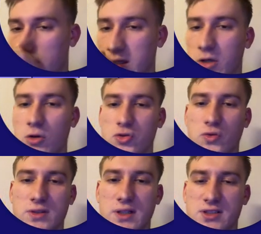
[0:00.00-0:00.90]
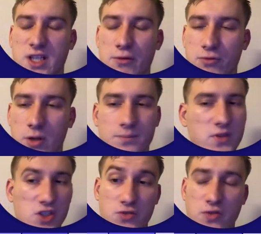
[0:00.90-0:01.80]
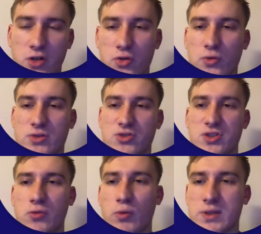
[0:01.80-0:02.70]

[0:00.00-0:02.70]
close one deals came from. This is a very good one to see what